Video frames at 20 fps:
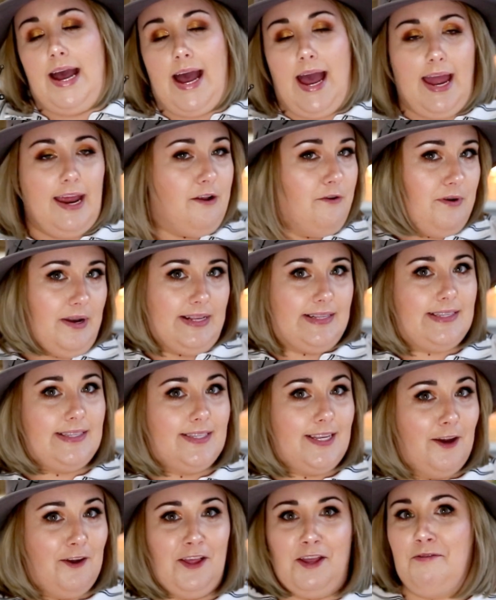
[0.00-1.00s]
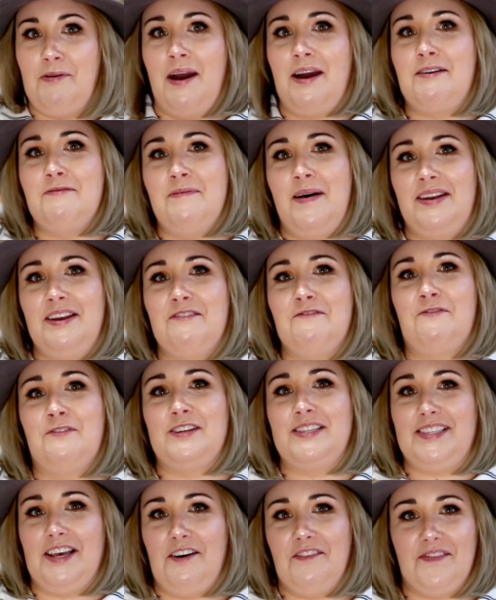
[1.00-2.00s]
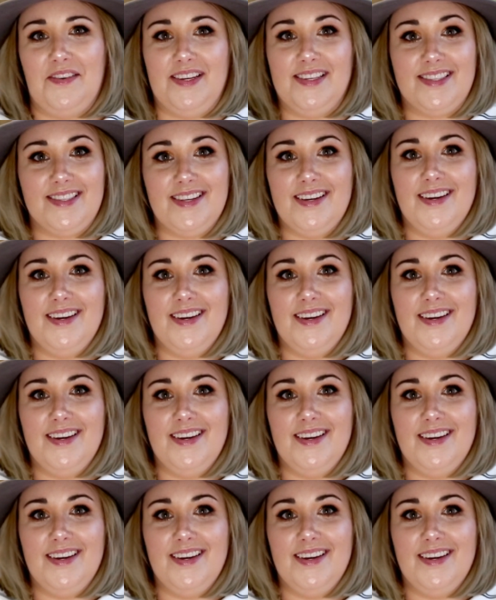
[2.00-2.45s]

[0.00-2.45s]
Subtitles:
I don't necessarily recommend it for selfies.